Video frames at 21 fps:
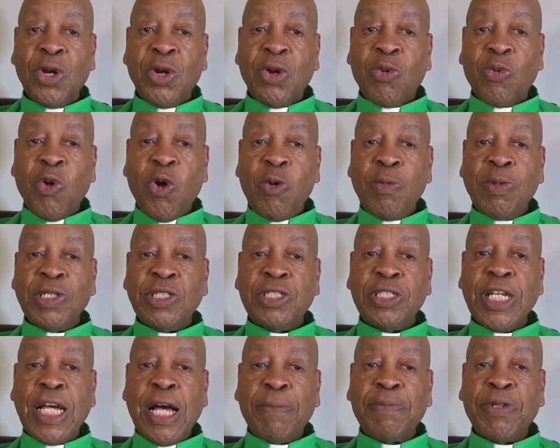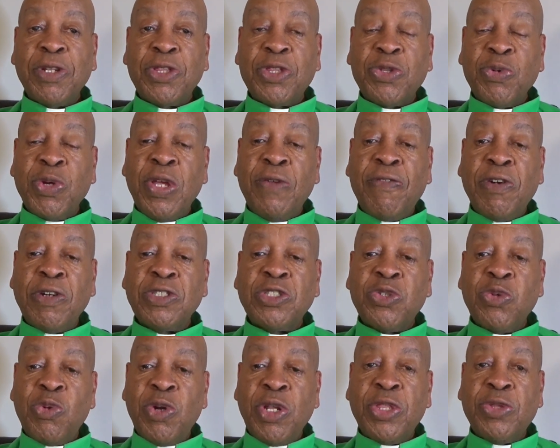Romans chapter 3, verse
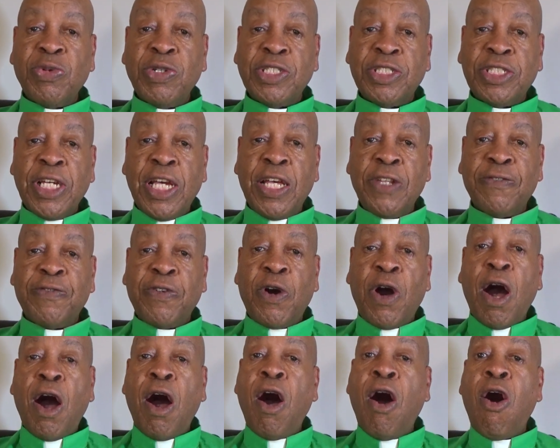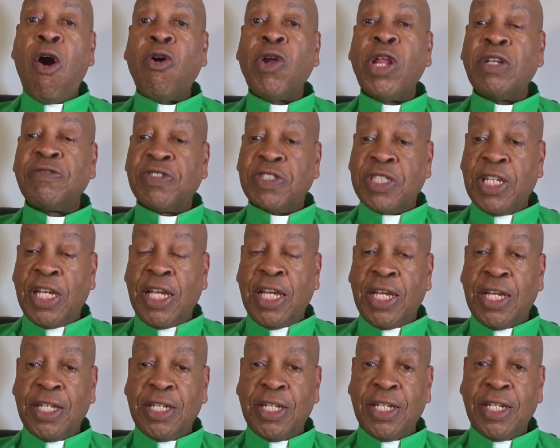23 says, For all have
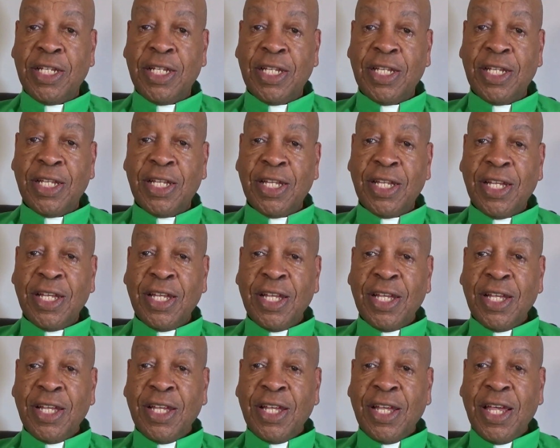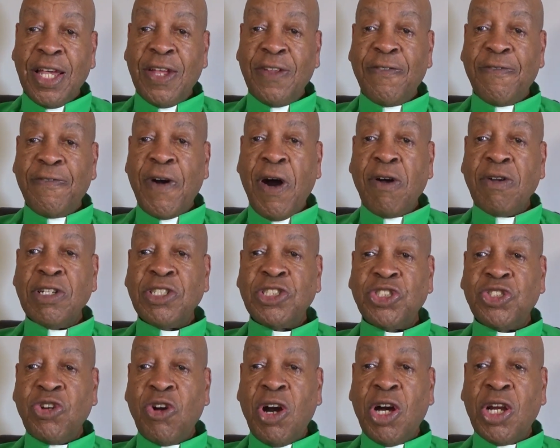sinned and fallen
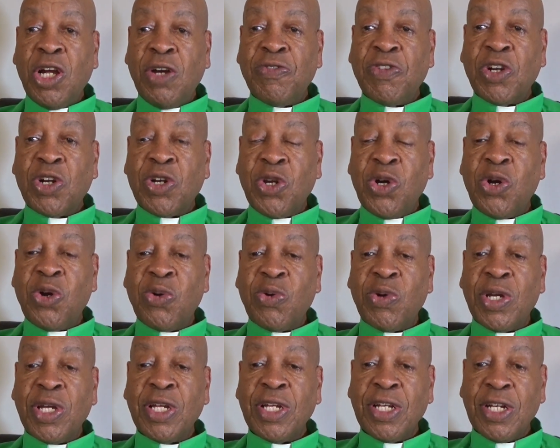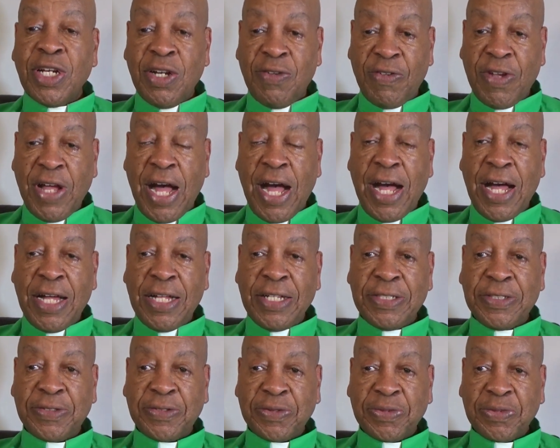short of the glory of God.
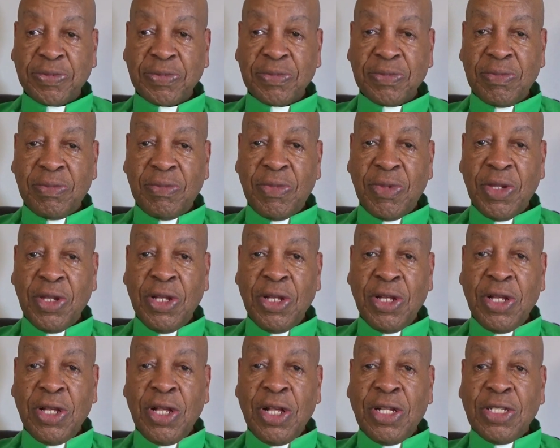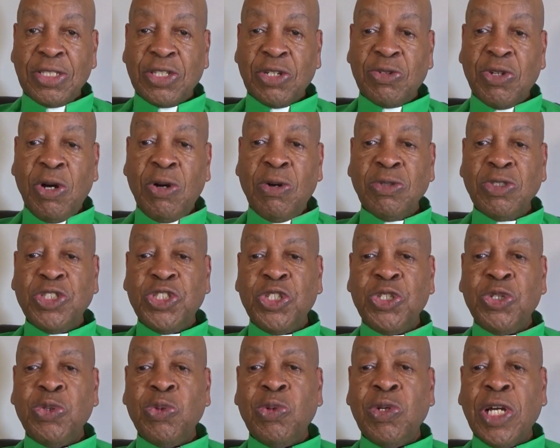So don't
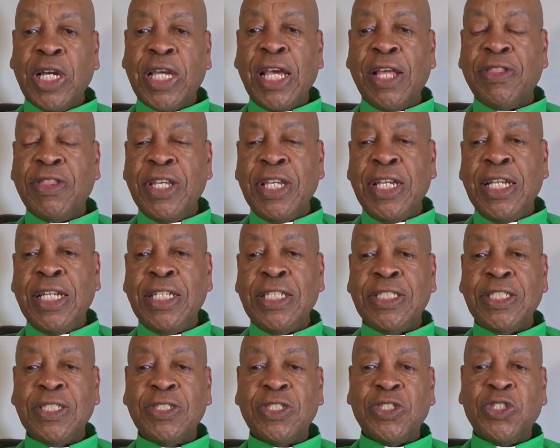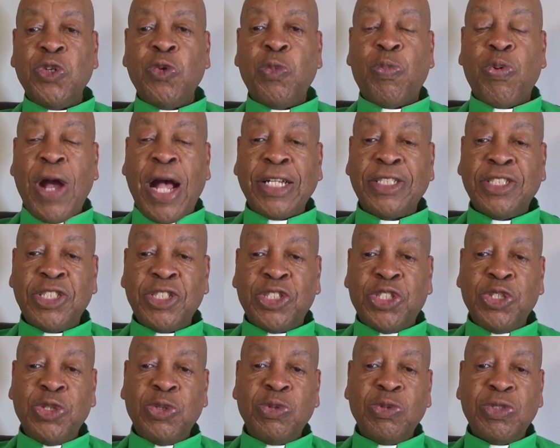you look at these two
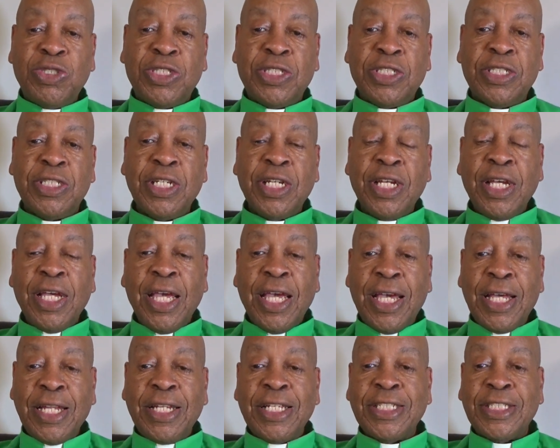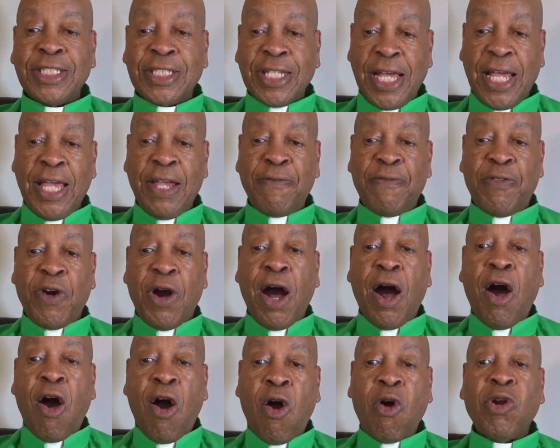prostitutes in disdain, for
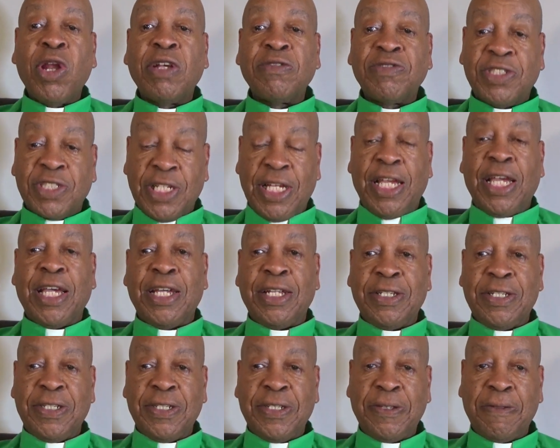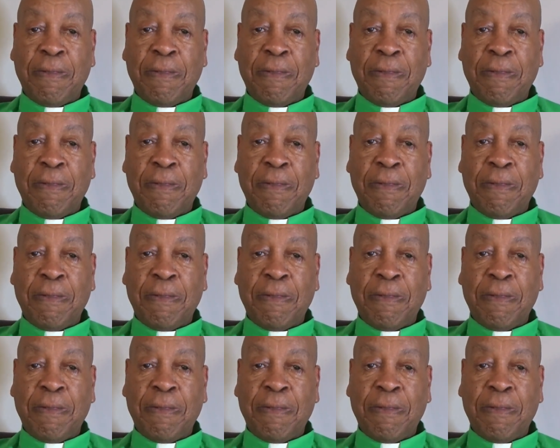all have sinned.